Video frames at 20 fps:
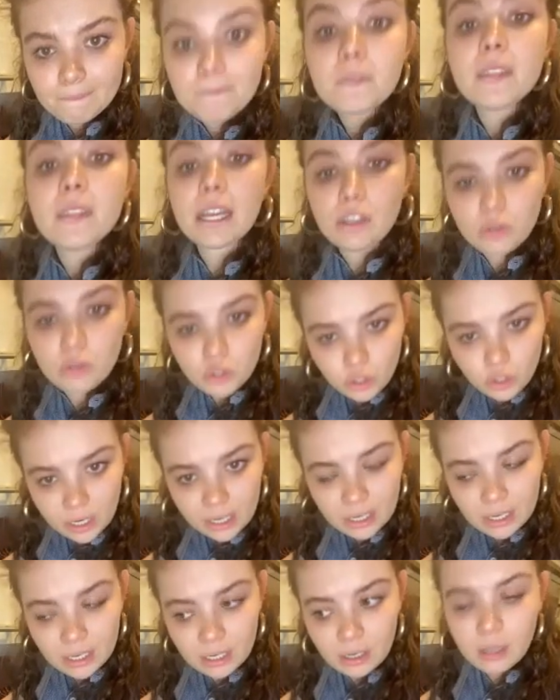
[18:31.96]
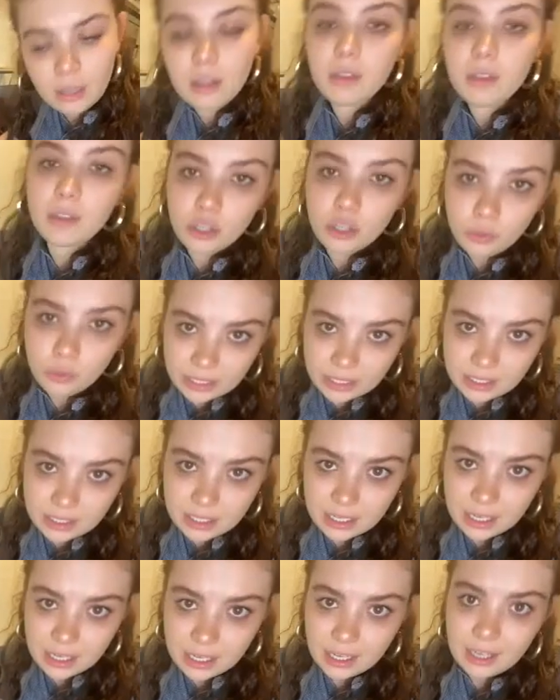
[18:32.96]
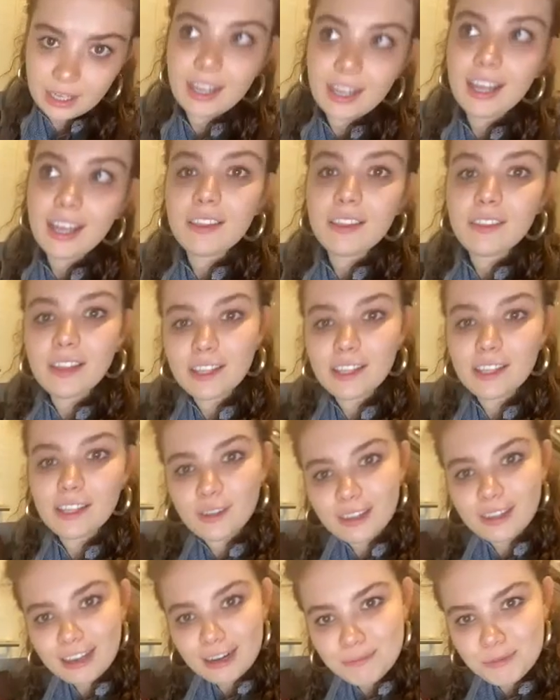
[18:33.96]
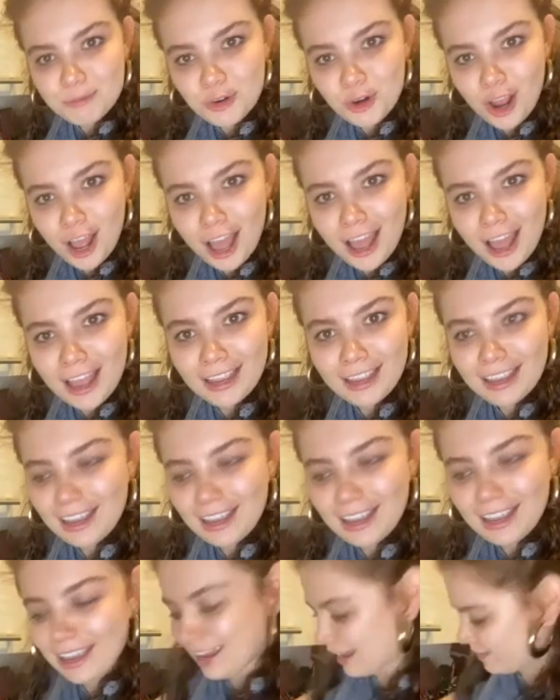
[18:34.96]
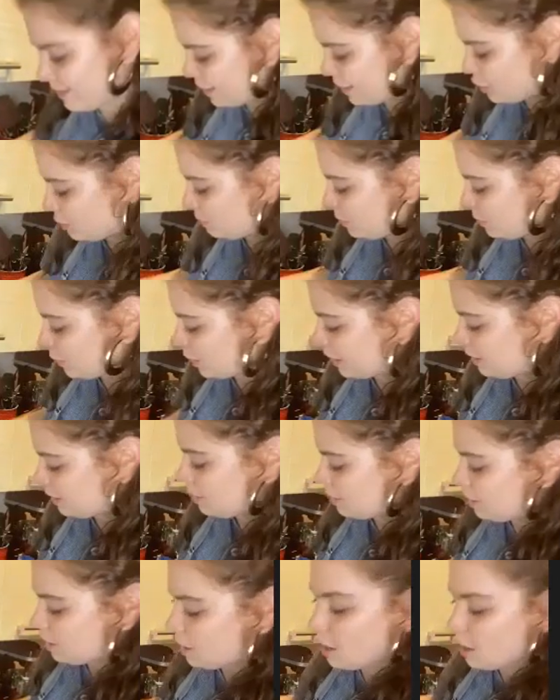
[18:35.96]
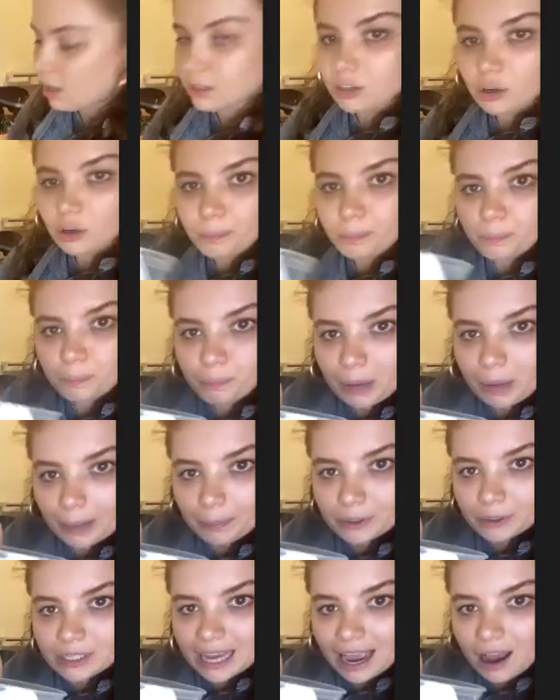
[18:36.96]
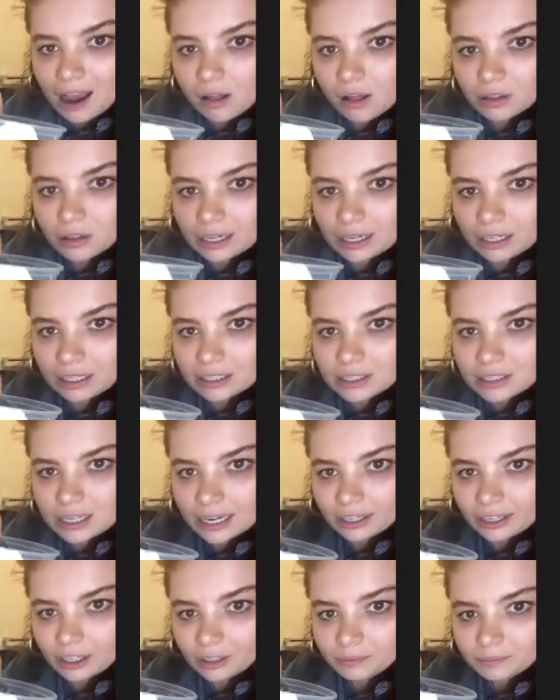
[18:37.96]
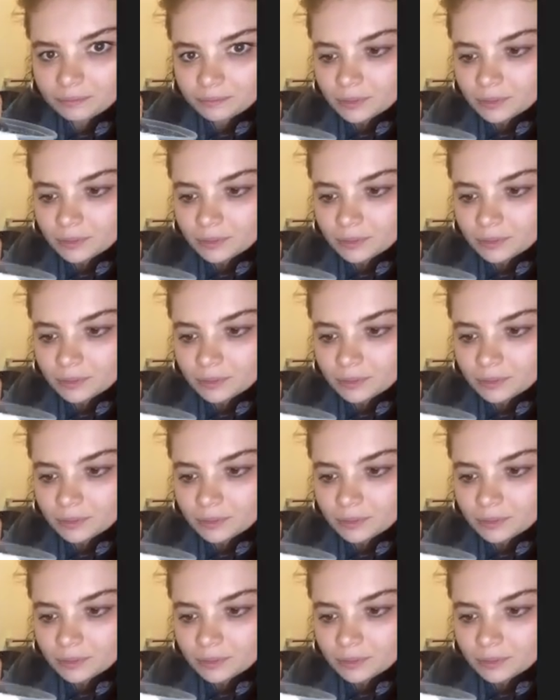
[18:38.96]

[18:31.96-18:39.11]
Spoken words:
Then you drain it, then you rinse it, then you let them dry, and then you put a little paper towel in a container.